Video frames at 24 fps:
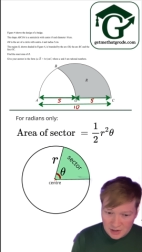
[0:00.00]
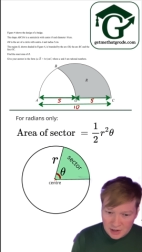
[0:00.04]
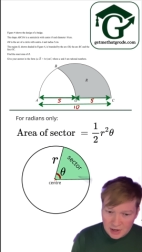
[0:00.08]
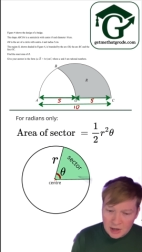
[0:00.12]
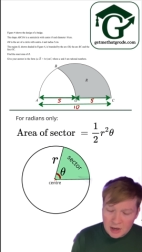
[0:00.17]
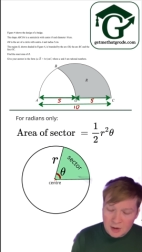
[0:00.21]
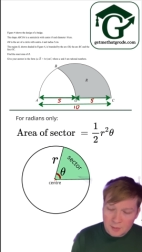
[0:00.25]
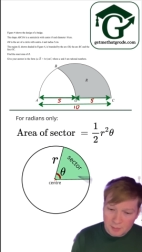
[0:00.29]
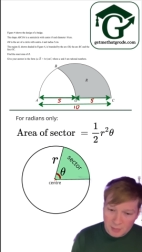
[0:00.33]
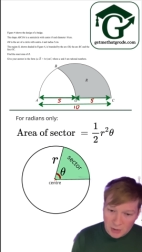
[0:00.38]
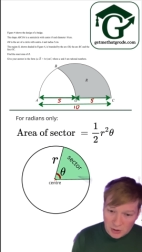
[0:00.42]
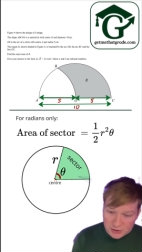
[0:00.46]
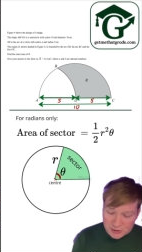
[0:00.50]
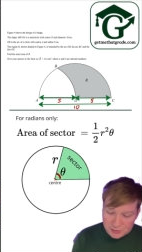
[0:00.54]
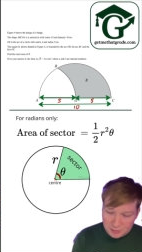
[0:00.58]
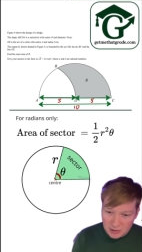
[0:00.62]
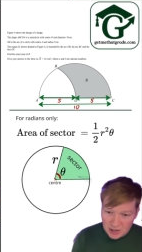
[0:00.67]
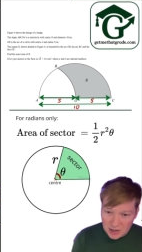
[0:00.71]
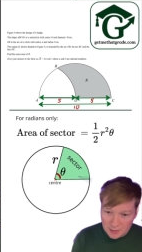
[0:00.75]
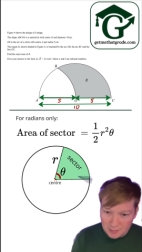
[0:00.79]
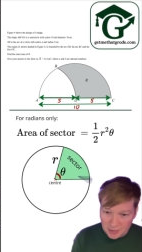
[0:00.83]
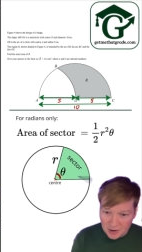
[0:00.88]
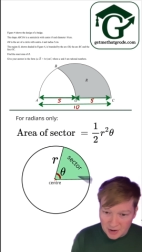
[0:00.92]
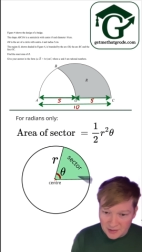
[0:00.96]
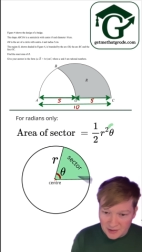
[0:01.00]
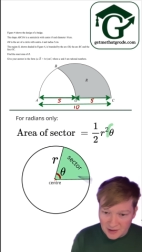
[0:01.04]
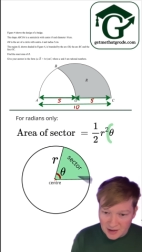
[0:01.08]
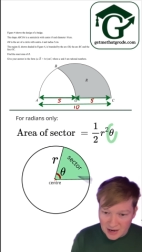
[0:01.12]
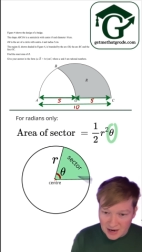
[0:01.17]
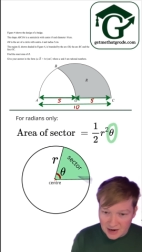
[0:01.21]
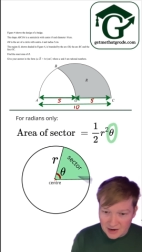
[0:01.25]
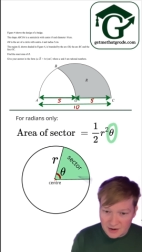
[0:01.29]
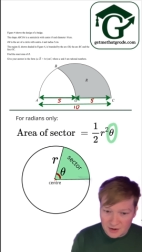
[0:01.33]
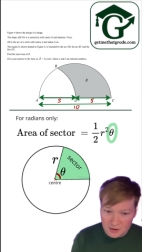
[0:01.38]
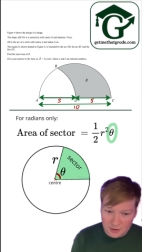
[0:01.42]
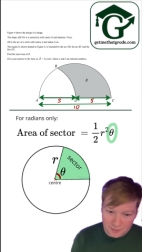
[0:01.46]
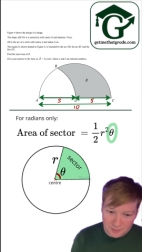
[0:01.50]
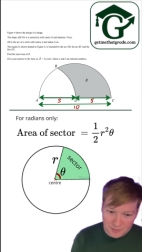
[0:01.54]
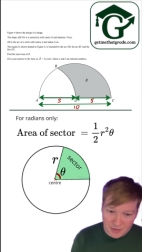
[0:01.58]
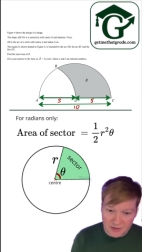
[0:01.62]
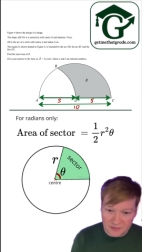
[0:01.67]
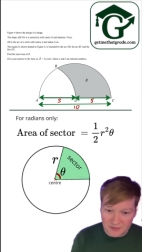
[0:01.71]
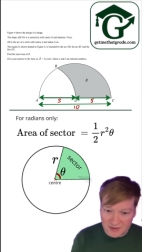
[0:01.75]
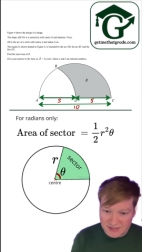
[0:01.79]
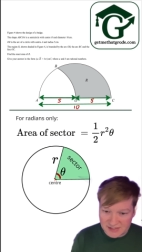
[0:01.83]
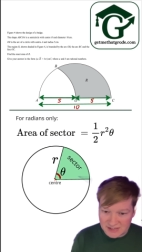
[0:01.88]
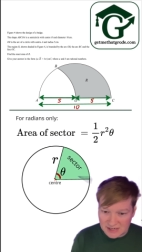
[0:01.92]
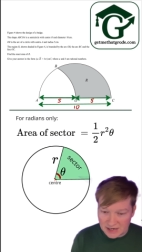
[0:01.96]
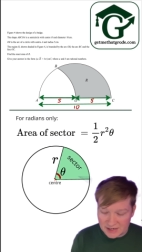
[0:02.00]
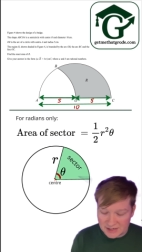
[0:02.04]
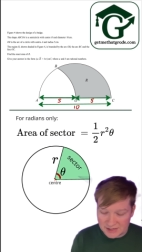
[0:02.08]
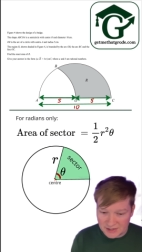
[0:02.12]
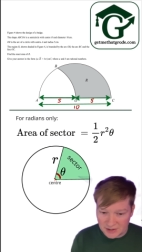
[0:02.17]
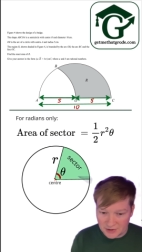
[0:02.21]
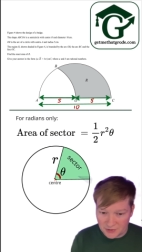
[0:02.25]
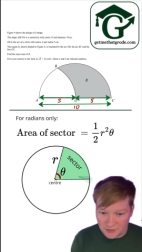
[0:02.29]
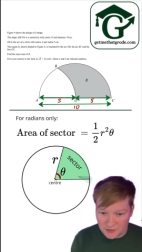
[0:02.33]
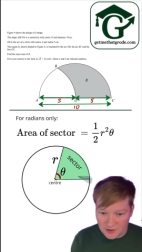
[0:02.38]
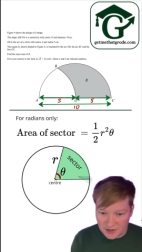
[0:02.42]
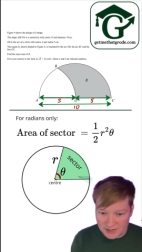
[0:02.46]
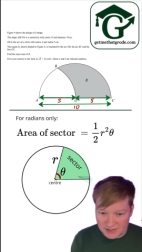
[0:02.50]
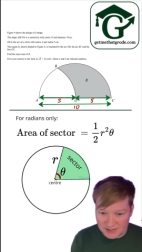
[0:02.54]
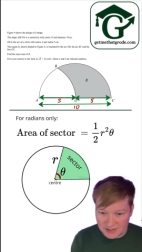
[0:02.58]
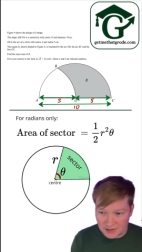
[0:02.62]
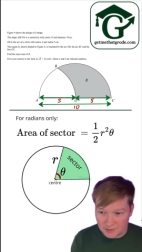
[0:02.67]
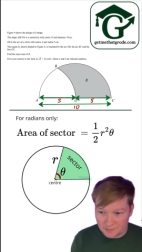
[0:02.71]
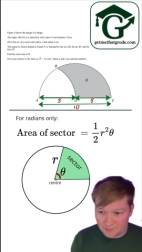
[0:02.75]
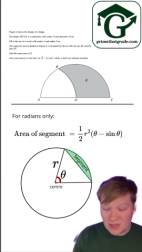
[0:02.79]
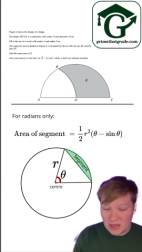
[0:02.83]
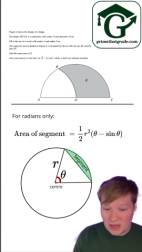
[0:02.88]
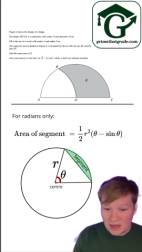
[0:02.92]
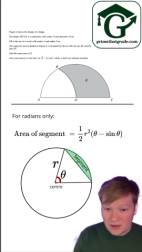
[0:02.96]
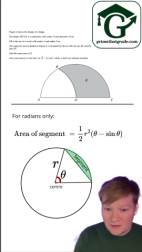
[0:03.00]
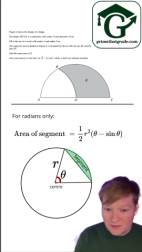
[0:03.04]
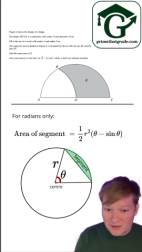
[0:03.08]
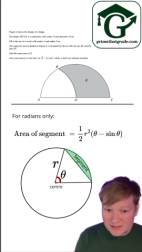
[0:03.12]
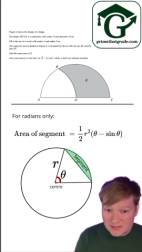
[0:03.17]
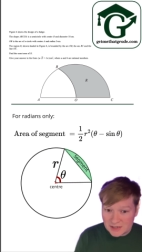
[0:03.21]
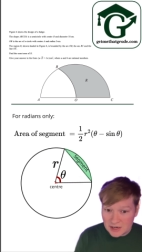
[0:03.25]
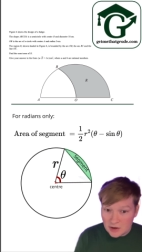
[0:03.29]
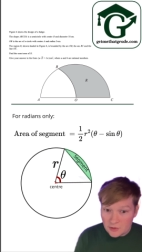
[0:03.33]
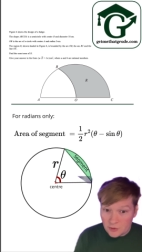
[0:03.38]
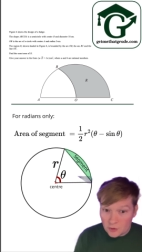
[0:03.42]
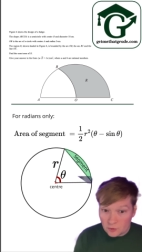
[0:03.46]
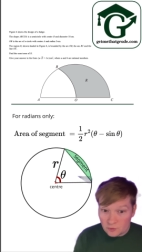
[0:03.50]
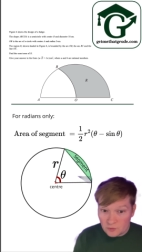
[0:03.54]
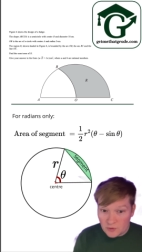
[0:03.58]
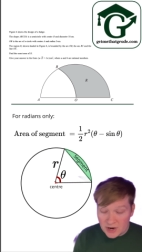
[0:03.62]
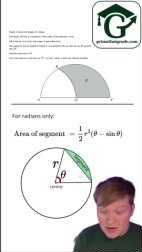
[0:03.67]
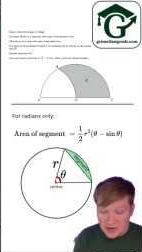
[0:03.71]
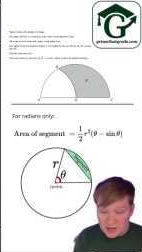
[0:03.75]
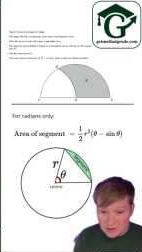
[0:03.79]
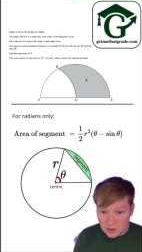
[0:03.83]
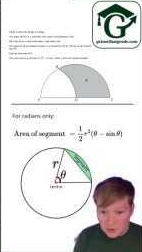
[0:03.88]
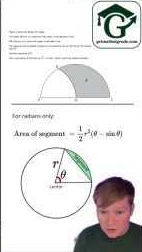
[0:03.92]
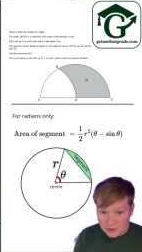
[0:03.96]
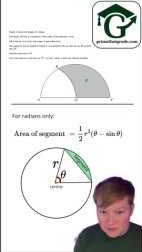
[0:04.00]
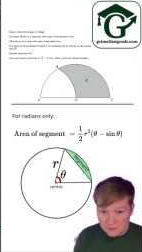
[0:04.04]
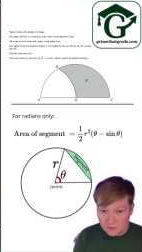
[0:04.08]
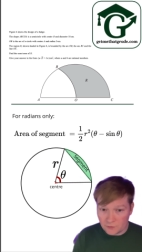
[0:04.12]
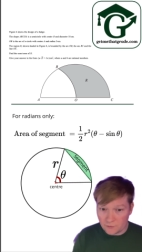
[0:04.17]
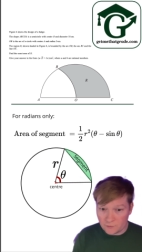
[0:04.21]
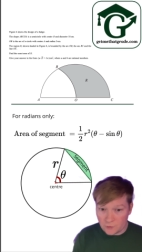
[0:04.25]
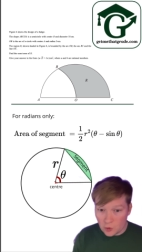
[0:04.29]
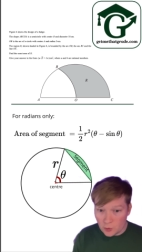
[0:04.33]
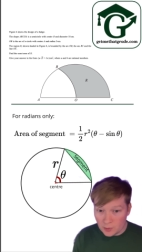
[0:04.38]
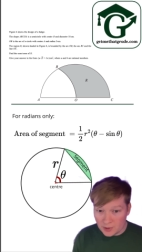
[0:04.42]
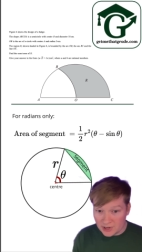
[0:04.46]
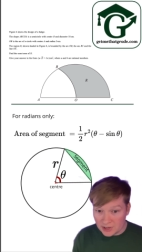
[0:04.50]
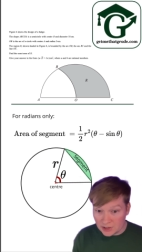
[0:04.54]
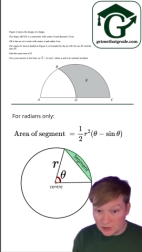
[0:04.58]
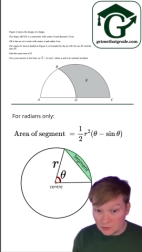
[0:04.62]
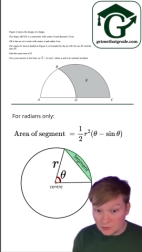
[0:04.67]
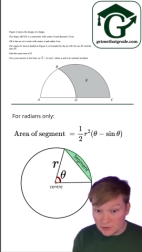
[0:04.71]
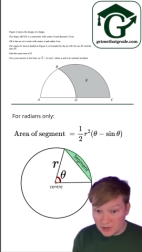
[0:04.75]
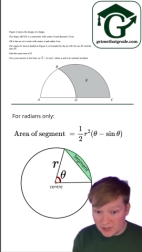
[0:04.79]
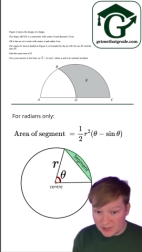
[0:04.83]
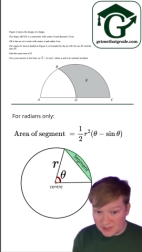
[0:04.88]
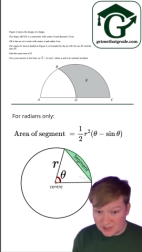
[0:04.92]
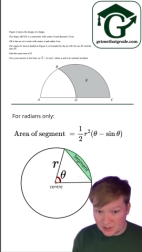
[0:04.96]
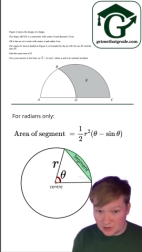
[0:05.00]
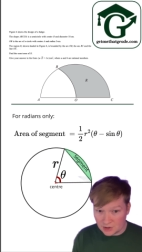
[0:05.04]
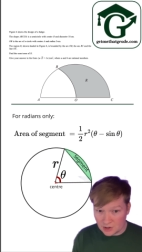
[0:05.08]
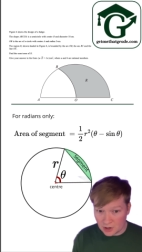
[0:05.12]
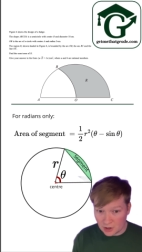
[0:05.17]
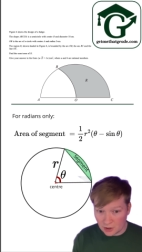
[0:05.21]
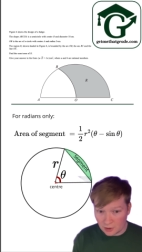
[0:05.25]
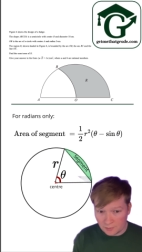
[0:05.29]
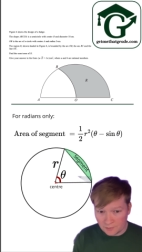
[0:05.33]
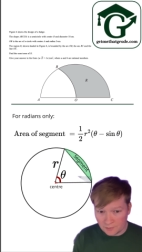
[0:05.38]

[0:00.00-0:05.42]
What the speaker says: multiplied by the angle at the centre, theta. There's another really useful formula you need to know,